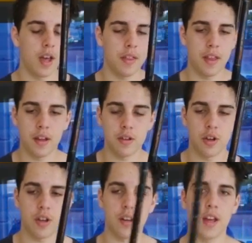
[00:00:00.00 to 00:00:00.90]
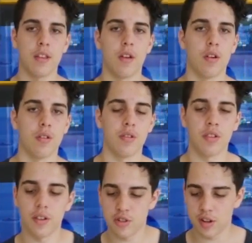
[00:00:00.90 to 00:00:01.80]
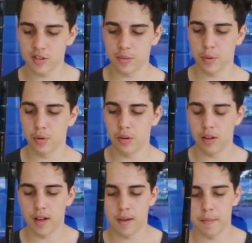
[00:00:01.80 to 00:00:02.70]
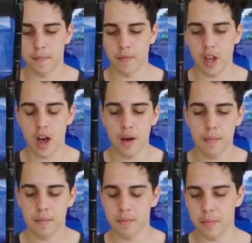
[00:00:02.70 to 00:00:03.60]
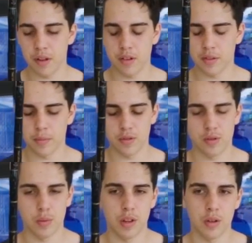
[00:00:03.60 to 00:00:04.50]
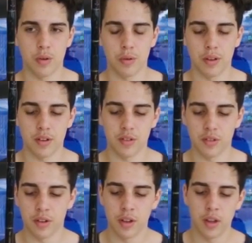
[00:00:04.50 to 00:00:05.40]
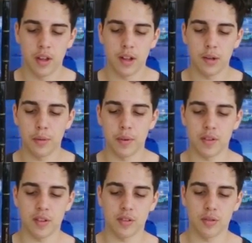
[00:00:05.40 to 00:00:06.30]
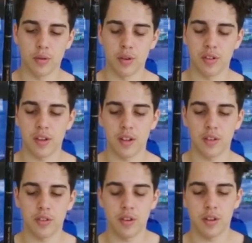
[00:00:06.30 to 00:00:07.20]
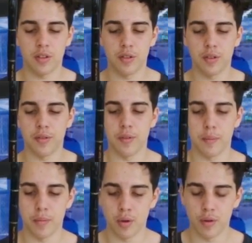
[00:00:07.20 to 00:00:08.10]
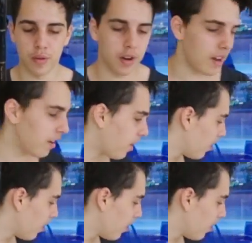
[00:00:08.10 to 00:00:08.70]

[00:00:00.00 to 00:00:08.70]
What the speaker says: and then you can get those adjustable arm bits. I'm not sure what they're called. They're just little bits that screw onto here, so you can sort of maneuver it, and